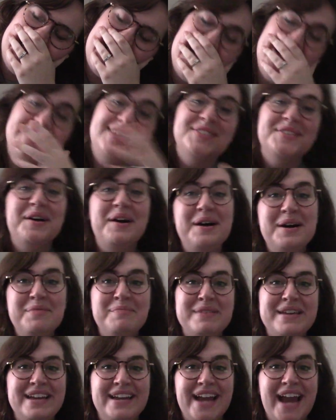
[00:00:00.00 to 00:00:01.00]
I saw
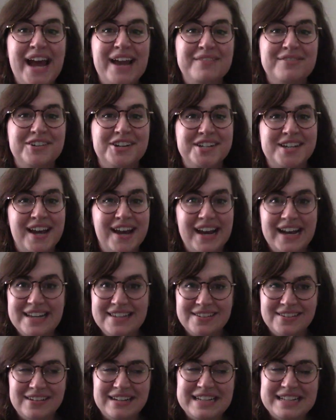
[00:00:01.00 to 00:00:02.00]
it being
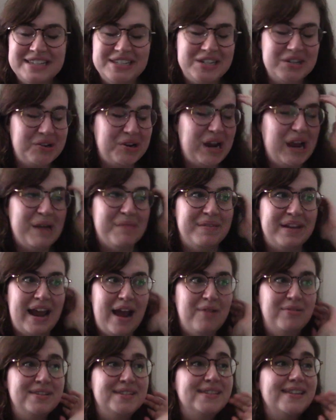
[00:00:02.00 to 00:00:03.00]
advertised on Instagram, and
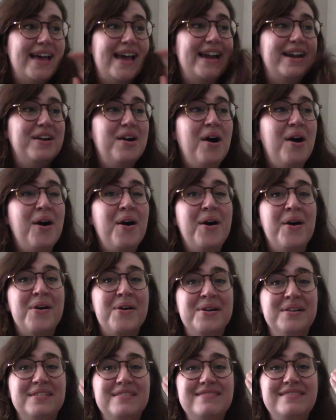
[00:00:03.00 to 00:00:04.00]
I was like,
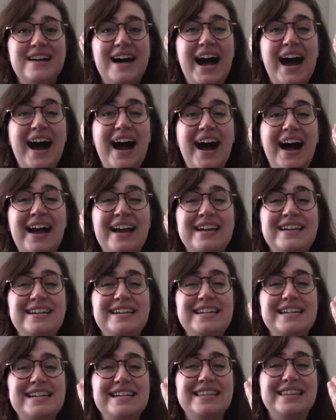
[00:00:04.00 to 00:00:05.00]
oh, I
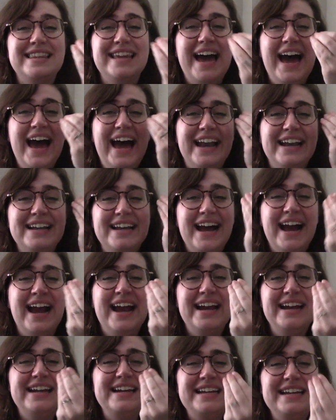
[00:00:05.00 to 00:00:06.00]
need that.
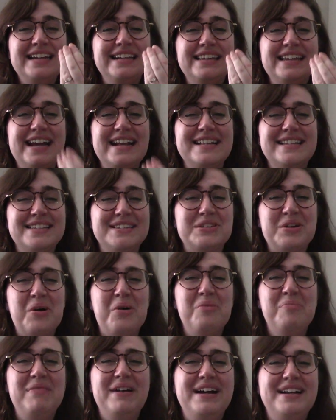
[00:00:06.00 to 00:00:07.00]
I need that
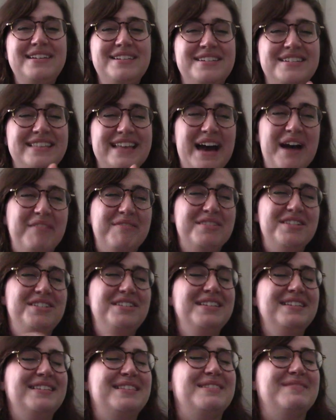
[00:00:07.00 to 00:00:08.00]
so much. That would
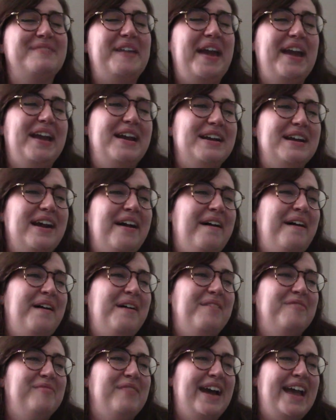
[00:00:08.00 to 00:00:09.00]
just make
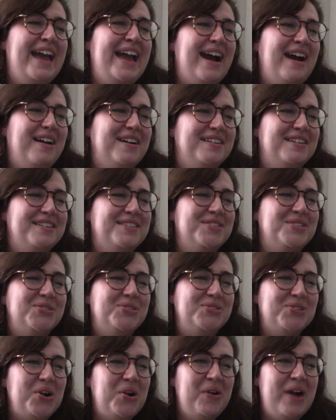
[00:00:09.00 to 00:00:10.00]
my heart
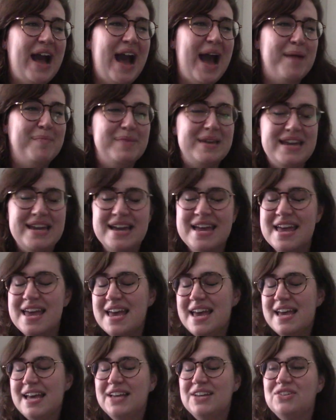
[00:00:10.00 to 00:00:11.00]
so happy.
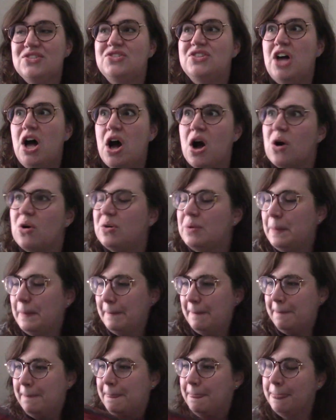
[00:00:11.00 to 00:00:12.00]
So,
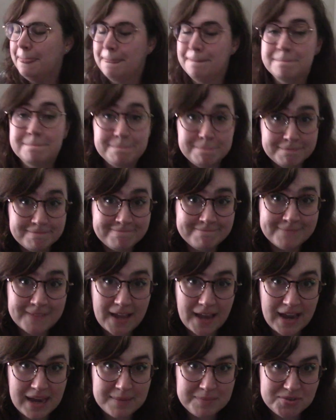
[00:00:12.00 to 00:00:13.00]

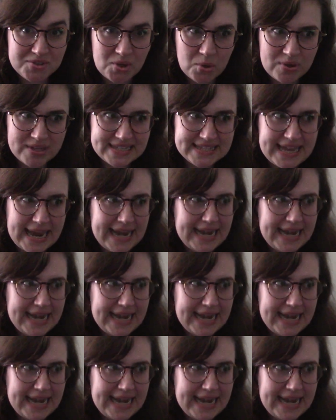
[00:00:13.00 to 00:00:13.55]
I'm so excited.